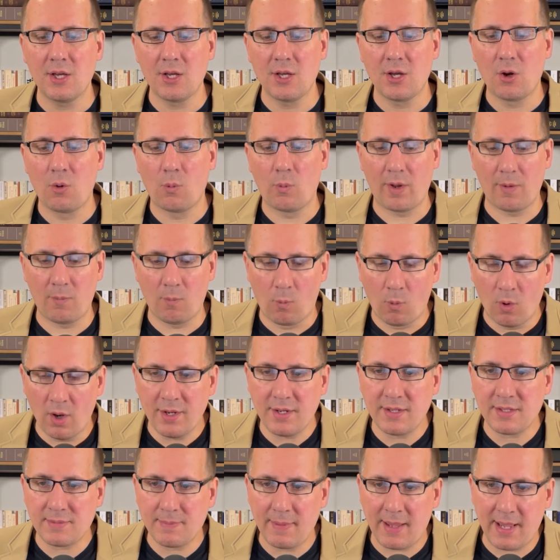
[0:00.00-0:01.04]
When one
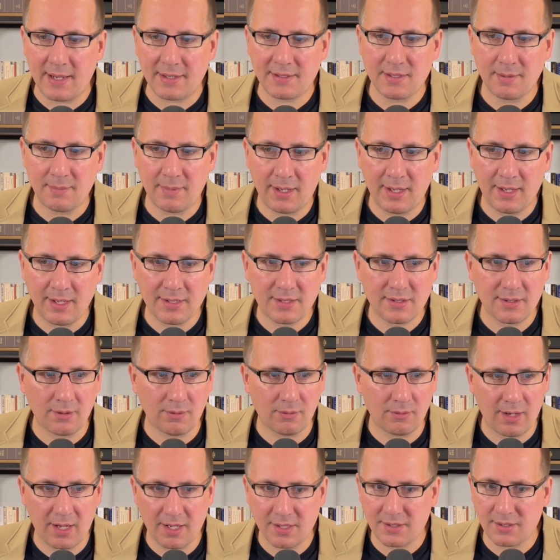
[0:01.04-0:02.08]
is maximized, the
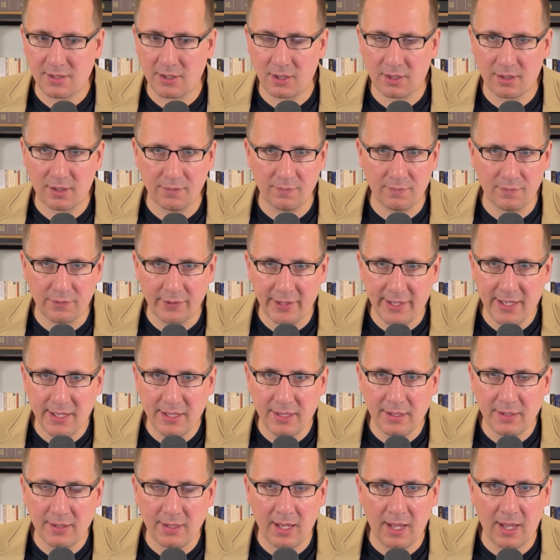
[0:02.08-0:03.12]
rest are conflated,